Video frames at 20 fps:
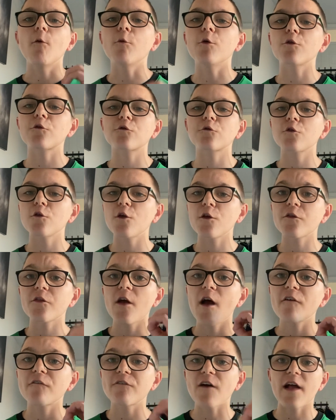was just
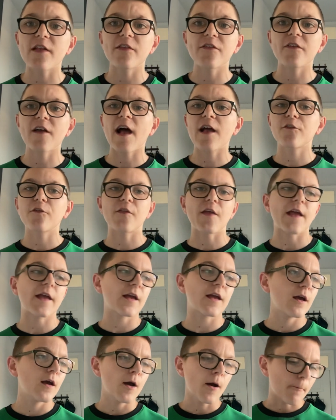
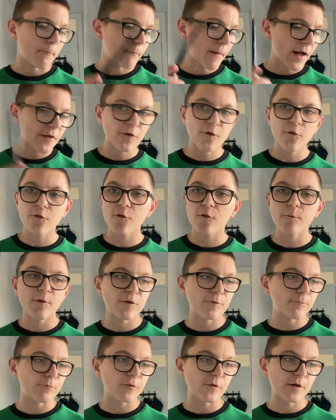fantastic. Madison
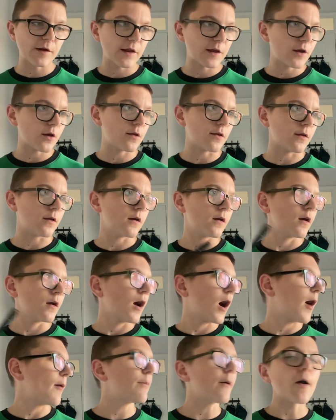was brilliant.
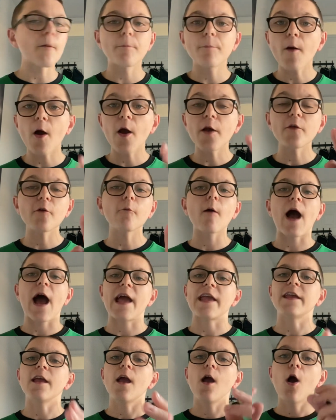And by the
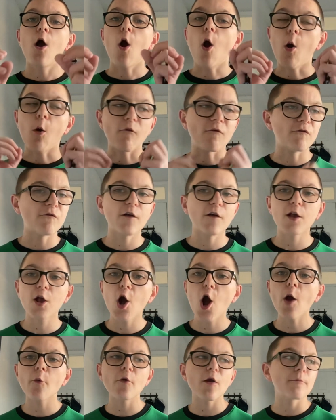way,
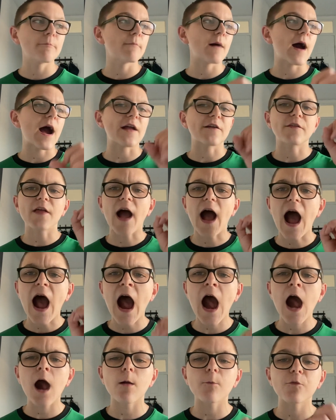Vicario made an
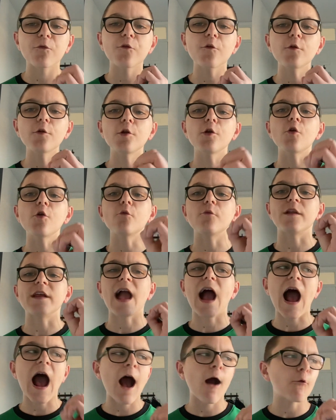
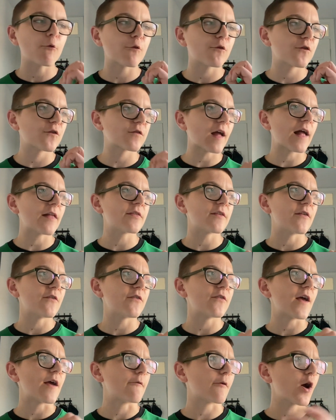absolutely outstanding
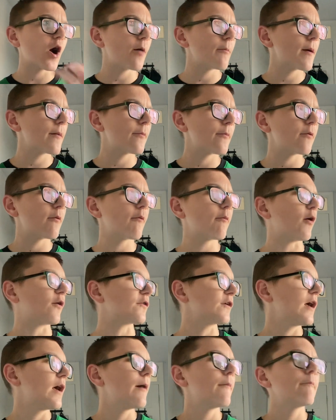save. I can't remember who it
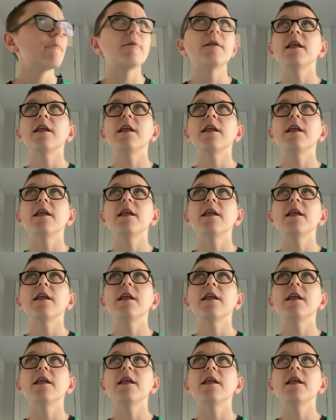was, but